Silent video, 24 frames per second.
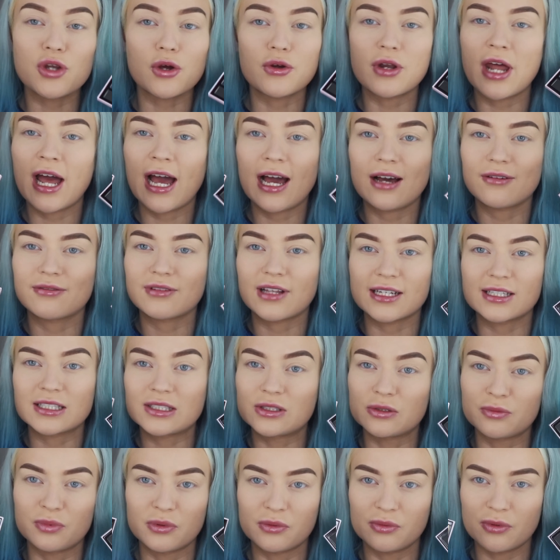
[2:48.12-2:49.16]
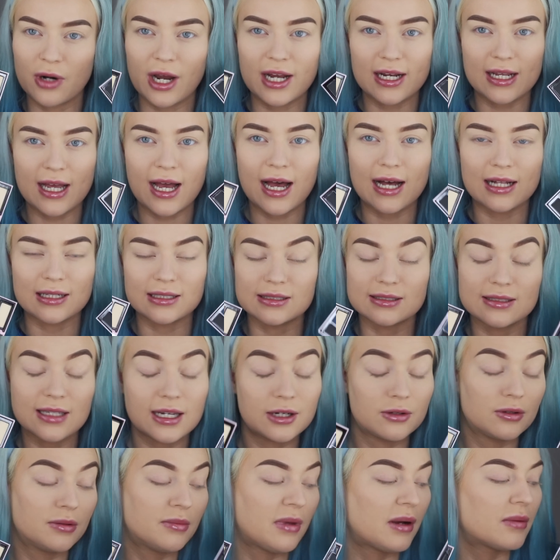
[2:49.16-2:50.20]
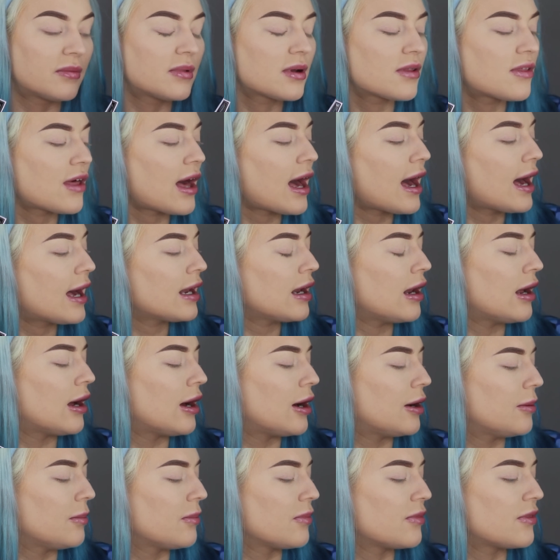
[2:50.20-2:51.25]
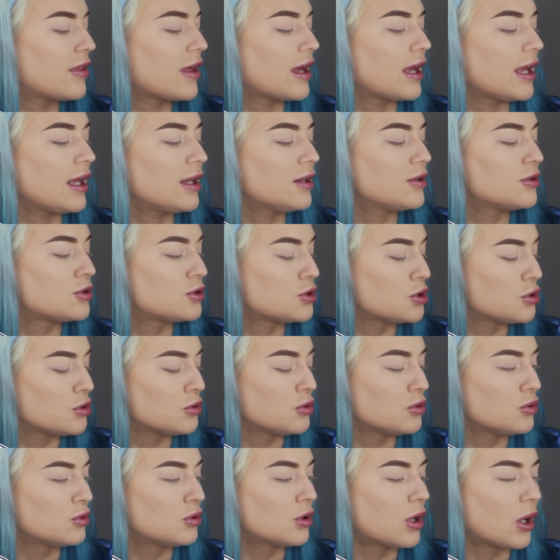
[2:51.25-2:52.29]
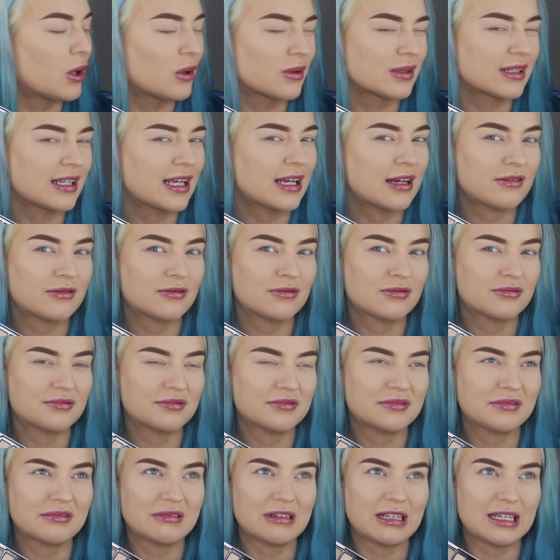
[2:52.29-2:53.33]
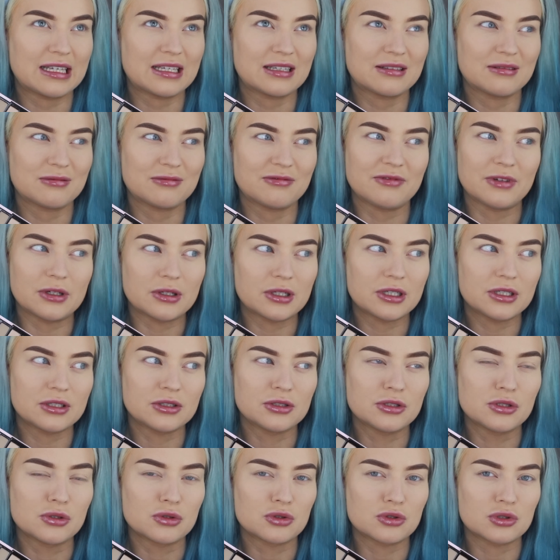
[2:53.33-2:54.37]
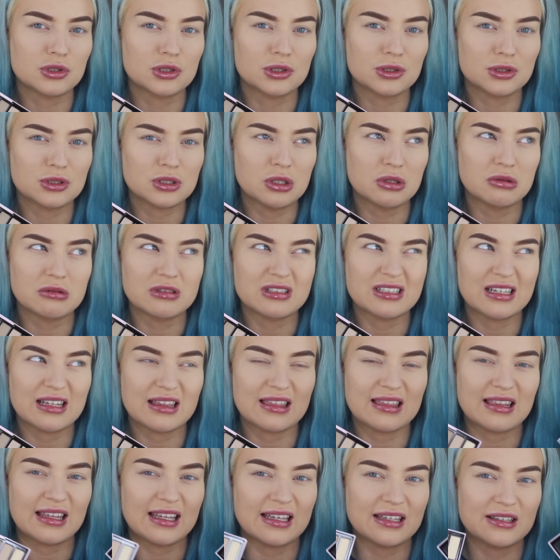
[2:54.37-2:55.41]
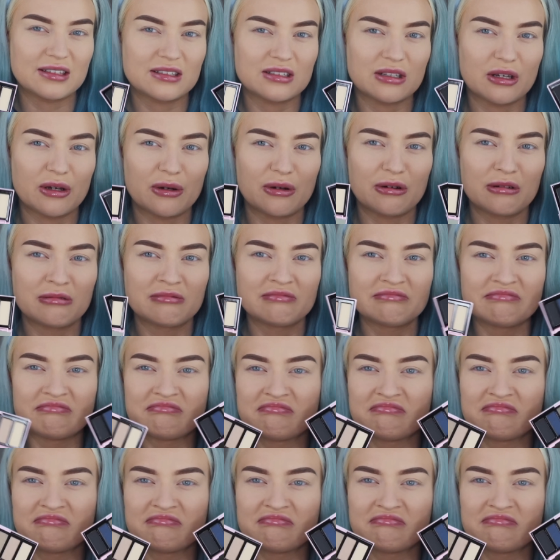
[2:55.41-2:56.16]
don't have like super bright colors. I remember that. They do only have like very neutral tones, I think, so.